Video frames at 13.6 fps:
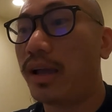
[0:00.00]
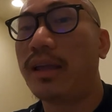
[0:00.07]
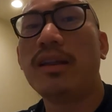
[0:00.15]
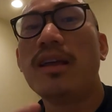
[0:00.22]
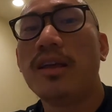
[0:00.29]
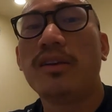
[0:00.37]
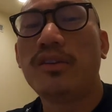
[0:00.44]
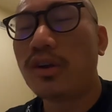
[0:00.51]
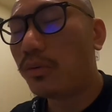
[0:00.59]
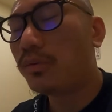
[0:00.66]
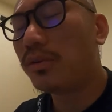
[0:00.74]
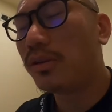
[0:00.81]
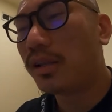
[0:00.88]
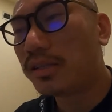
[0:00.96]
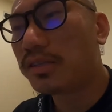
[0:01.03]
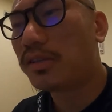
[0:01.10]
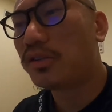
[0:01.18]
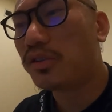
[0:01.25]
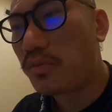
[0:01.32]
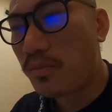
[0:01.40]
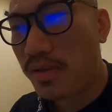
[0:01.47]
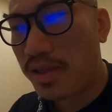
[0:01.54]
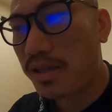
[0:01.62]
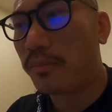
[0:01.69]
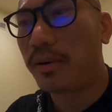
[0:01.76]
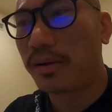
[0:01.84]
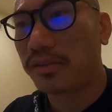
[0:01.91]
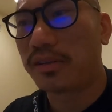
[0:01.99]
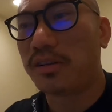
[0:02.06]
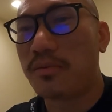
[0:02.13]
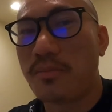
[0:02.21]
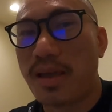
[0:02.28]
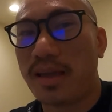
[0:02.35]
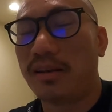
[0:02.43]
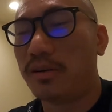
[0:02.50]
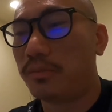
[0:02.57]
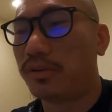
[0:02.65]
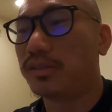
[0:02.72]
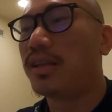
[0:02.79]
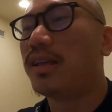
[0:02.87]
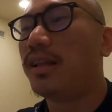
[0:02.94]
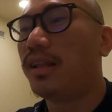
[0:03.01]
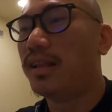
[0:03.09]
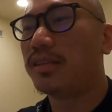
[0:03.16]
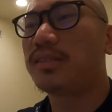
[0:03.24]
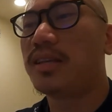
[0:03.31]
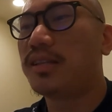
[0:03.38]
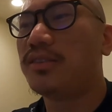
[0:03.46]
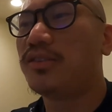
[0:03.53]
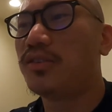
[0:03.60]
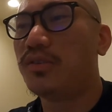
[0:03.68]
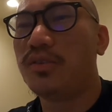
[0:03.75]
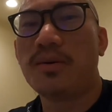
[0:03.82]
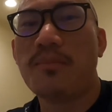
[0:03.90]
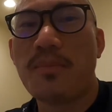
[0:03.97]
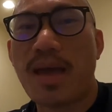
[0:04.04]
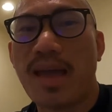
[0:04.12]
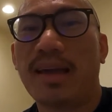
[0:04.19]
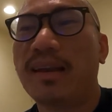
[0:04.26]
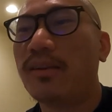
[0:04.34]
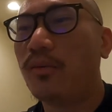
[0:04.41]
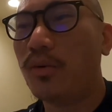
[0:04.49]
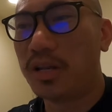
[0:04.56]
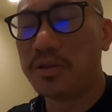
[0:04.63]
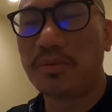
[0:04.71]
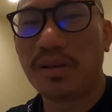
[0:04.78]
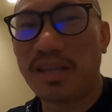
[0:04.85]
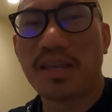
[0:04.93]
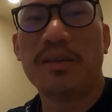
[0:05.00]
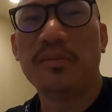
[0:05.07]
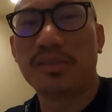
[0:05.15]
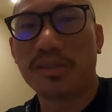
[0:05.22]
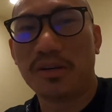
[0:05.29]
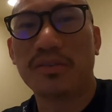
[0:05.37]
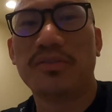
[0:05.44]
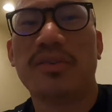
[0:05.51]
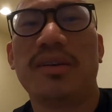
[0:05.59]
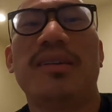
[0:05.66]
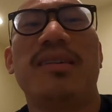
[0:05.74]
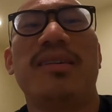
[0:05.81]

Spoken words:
And don't listen to me about their demand numbers. Listen to the man, William Li himself.